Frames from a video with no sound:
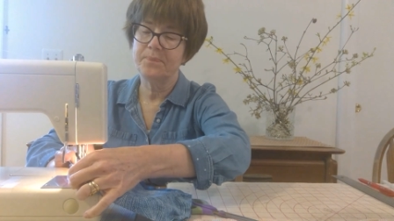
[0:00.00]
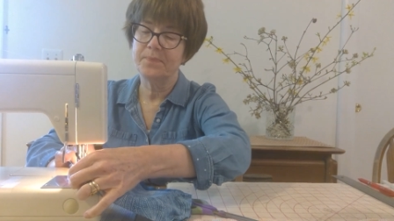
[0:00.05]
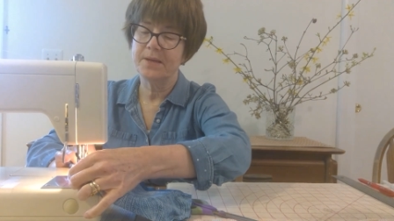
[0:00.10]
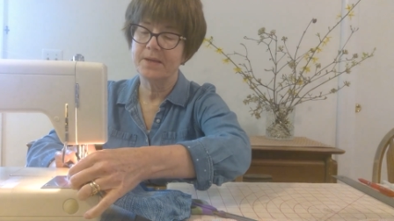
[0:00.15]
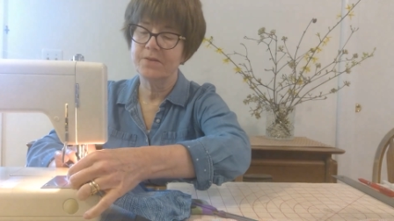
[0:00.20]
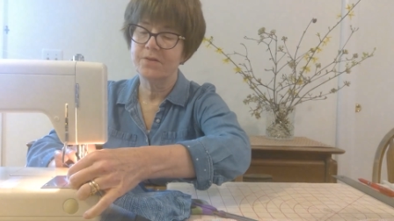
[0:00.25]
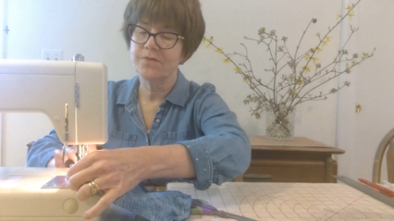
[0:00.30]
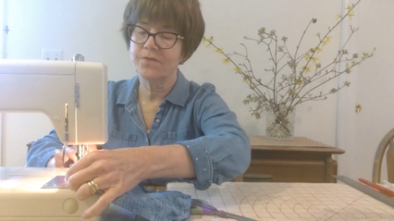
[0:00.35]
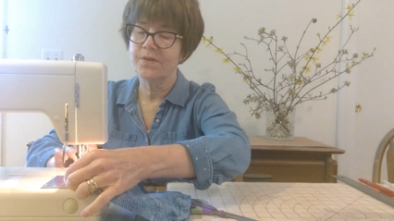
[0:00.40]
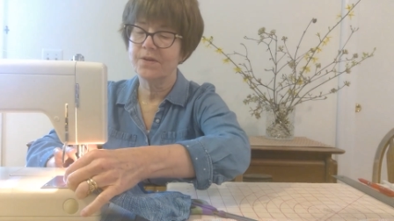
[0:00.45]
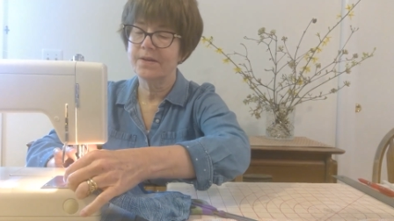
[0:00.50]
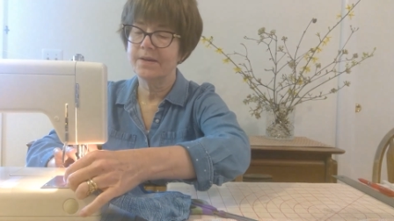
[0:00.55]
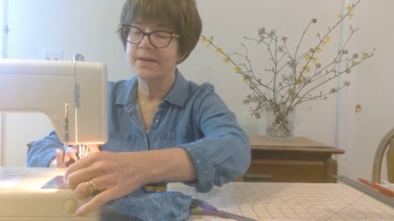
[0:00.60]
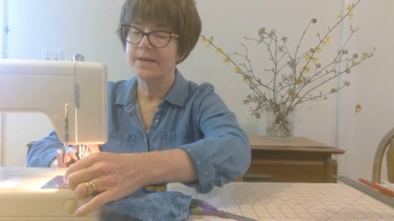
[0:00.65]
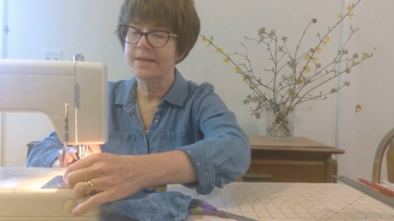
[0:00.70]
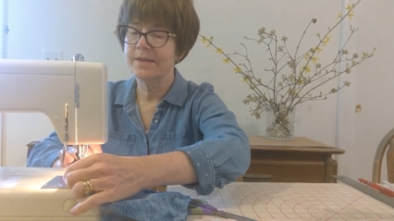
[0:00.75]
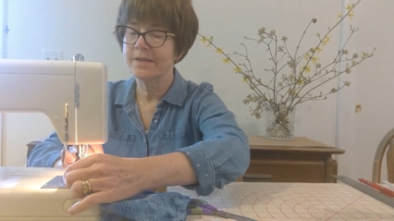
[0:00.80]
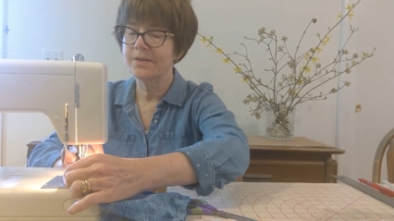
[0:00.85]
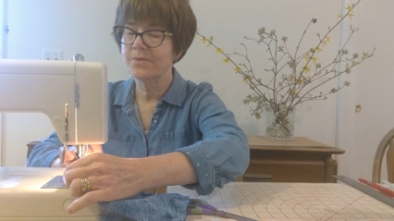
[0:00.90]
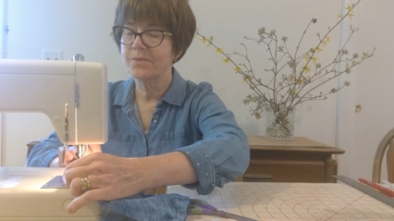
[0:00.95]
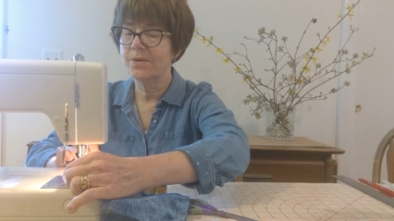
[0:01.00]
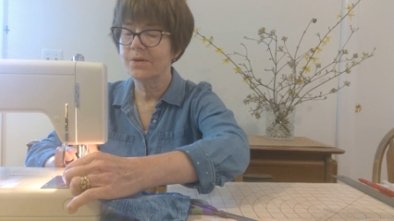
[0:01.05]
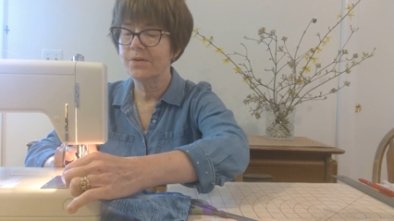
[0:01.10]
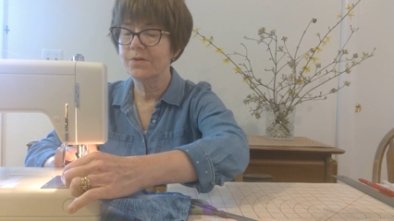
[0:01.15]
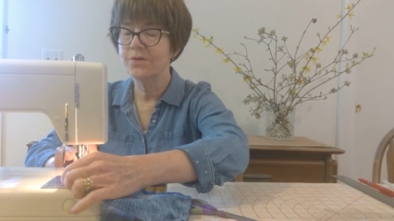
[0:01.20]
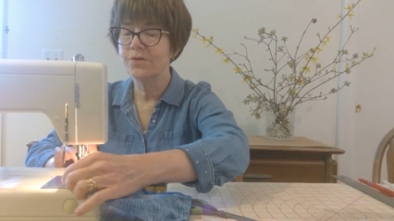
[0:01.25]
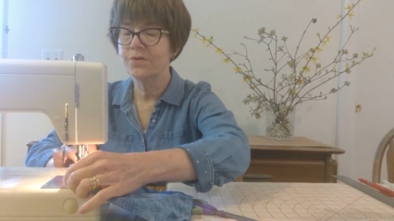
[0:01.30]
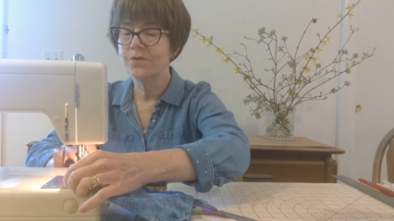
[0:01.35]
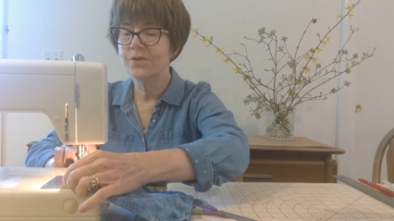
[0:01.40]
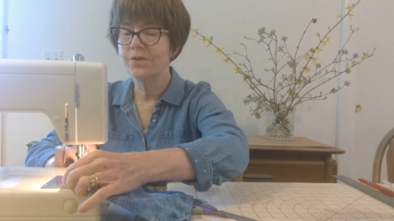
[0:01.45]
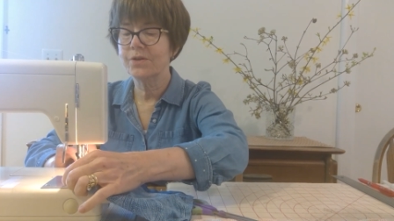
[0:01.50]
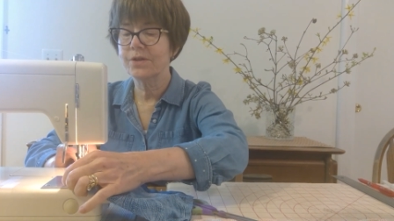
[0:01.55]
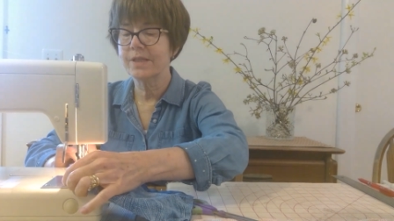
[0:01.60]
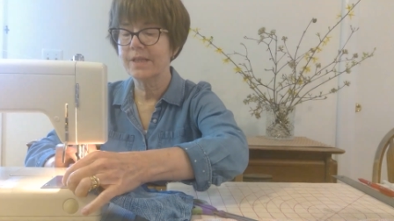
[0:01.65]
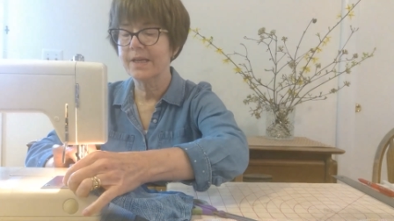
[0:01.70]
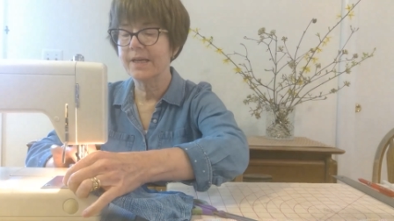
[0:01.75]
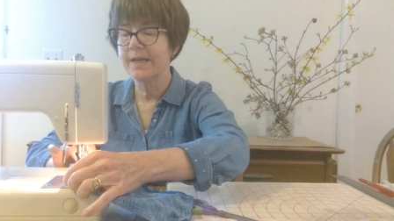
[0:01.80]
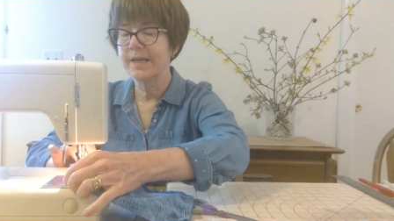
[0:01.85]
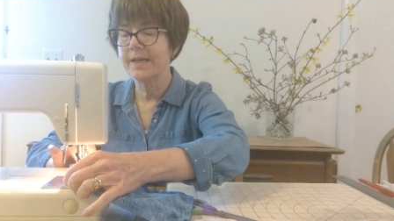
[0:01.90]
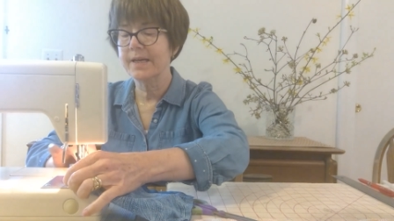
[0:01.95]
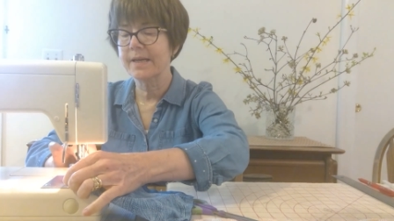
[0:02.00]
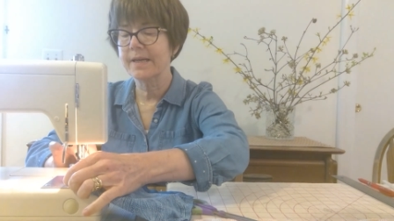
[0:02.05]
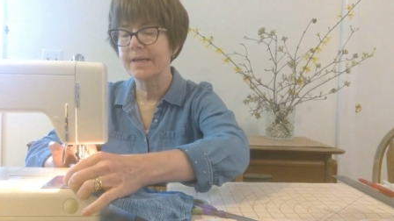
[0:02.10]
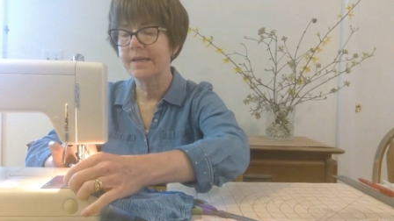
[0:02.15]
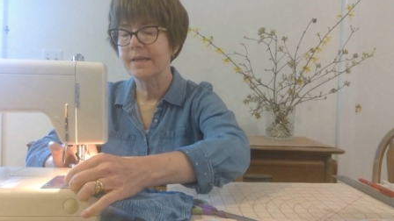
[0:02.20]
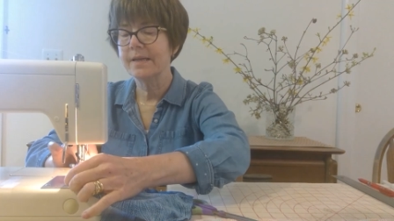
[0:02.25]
That's fine, that's what it should look like.